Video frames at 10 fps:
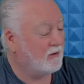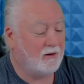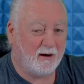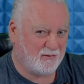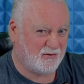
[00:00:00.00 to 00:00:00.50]

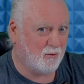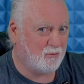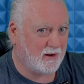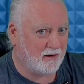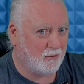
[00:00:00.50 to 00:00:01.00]
I've
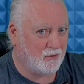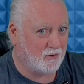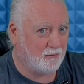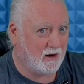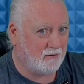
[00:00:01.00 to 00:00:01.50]
sold it now, I
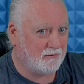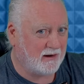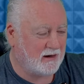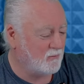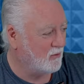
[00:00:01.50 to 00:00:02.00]
don't have it
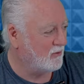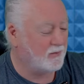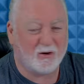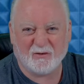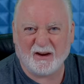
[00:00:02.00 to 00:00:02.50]
anymore
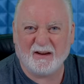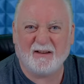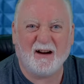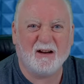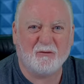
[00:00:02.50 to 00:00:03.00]
because I
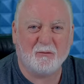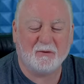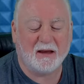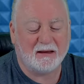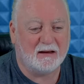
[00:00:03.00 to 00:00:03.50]
retired from
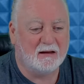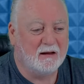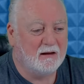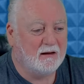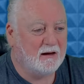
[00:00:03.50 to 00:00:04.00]
gigging
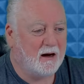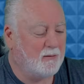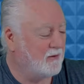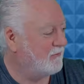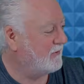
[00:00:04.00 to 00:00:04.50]

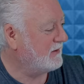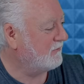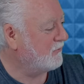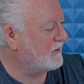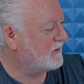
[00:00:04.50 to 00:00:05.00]
about 3 or
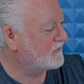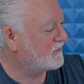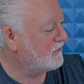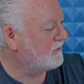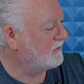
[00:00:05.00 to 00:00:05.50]
4 years ago.